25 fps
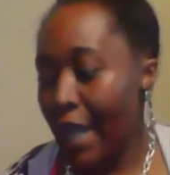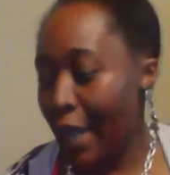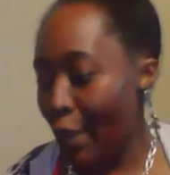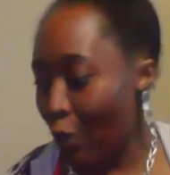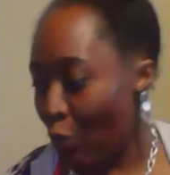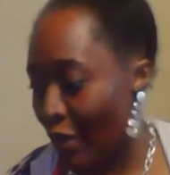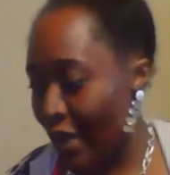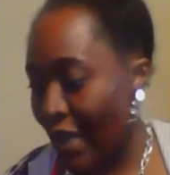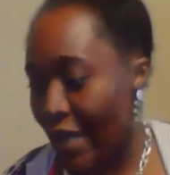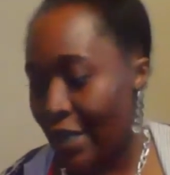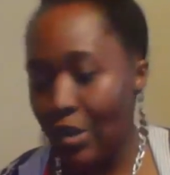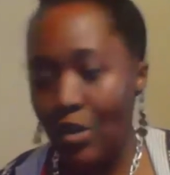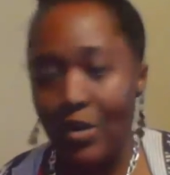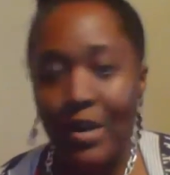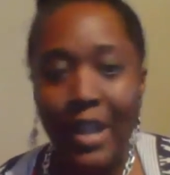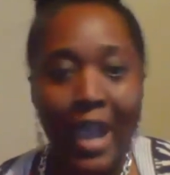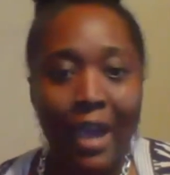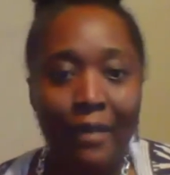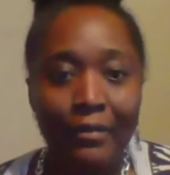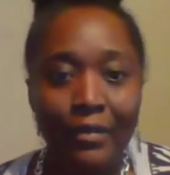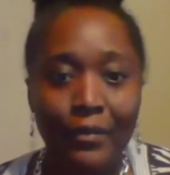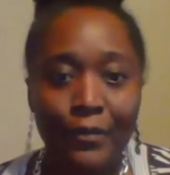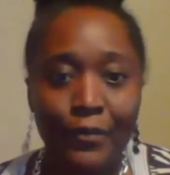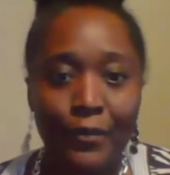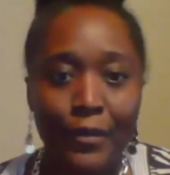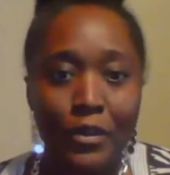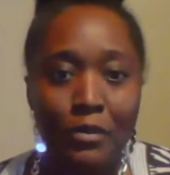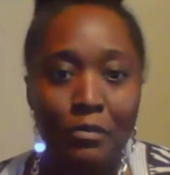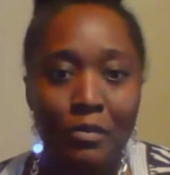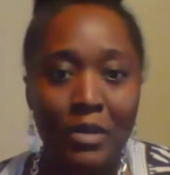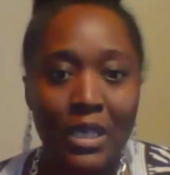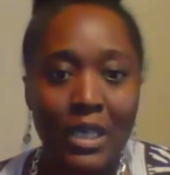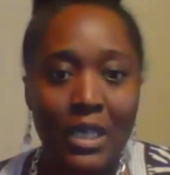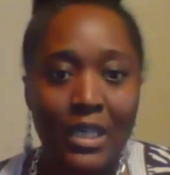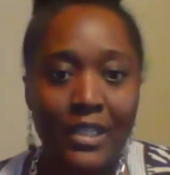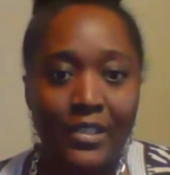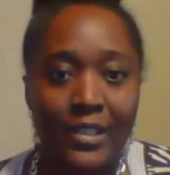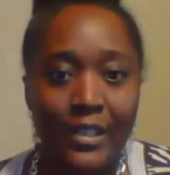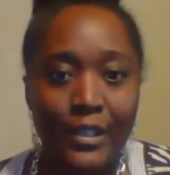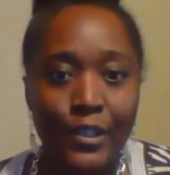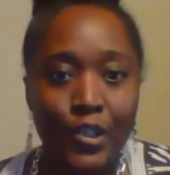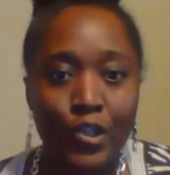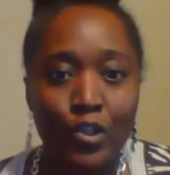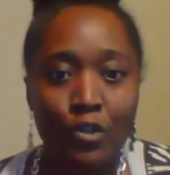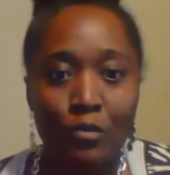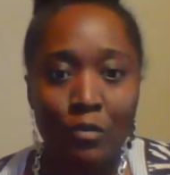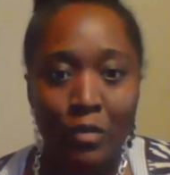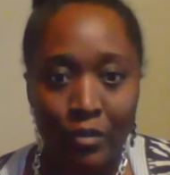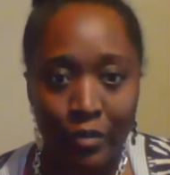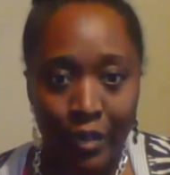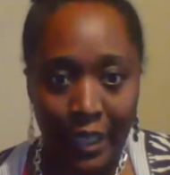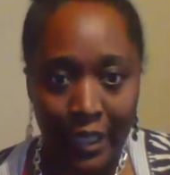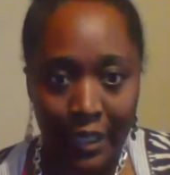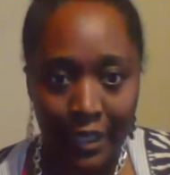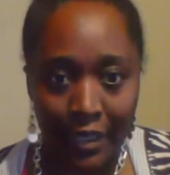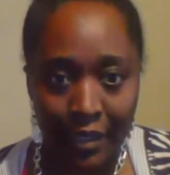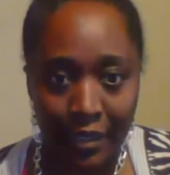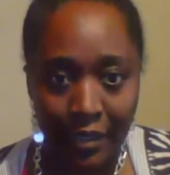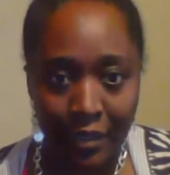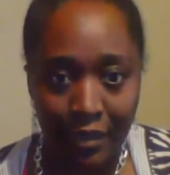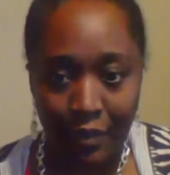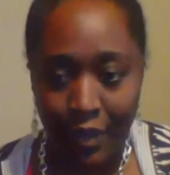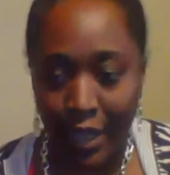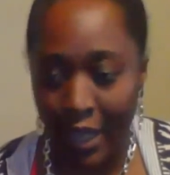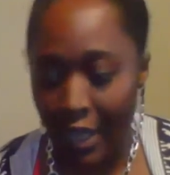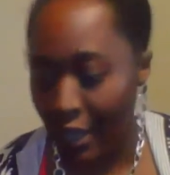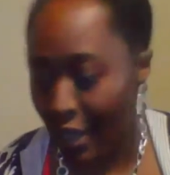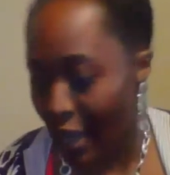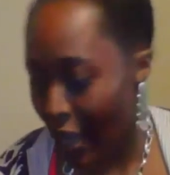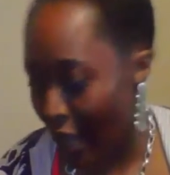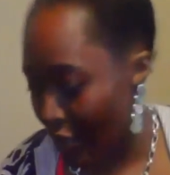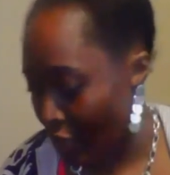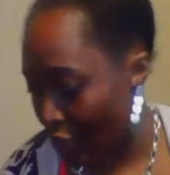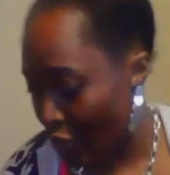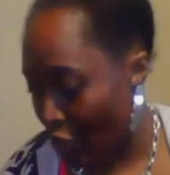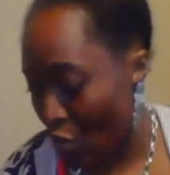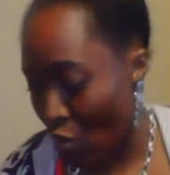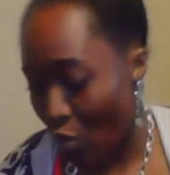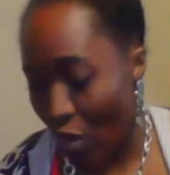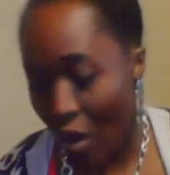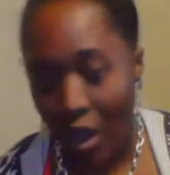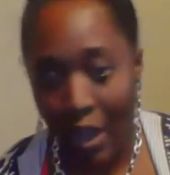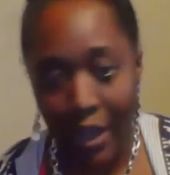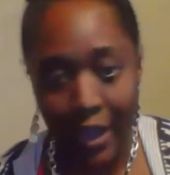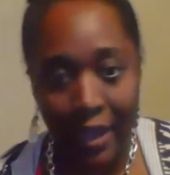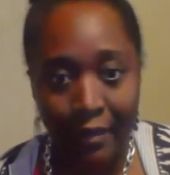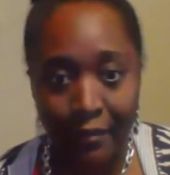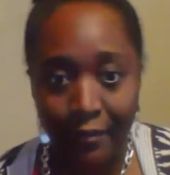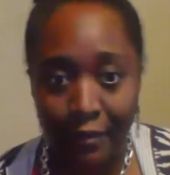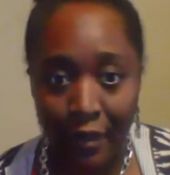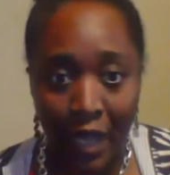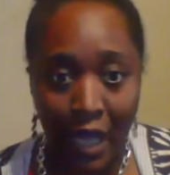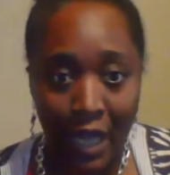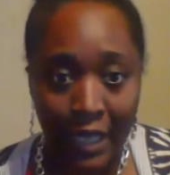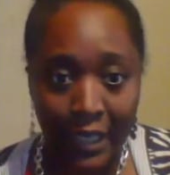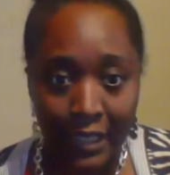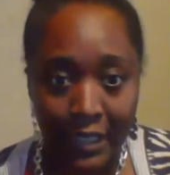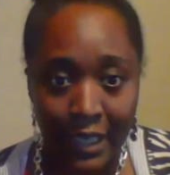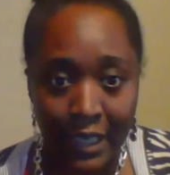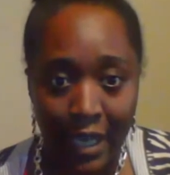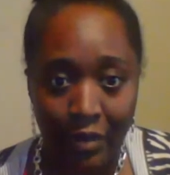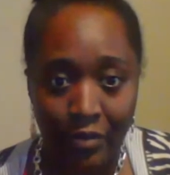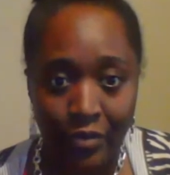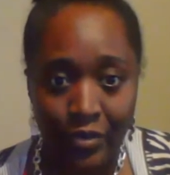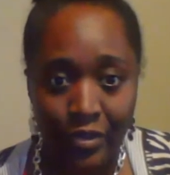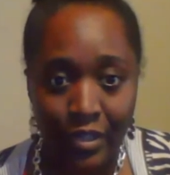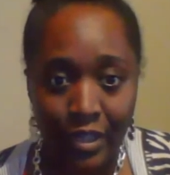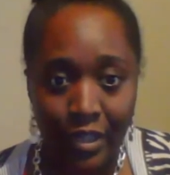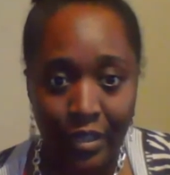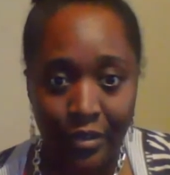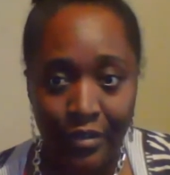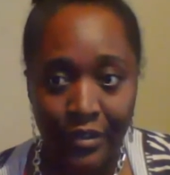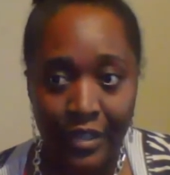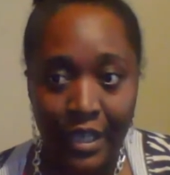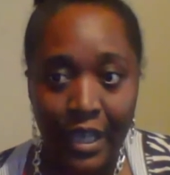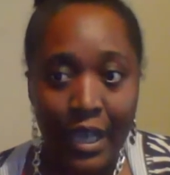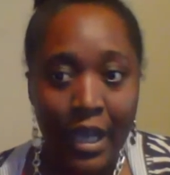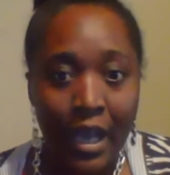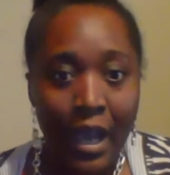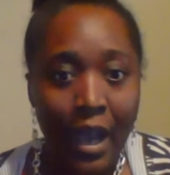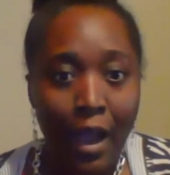And what I don't have in front of me is the turmeric. Okay, I don't know why I forgot it downstairs.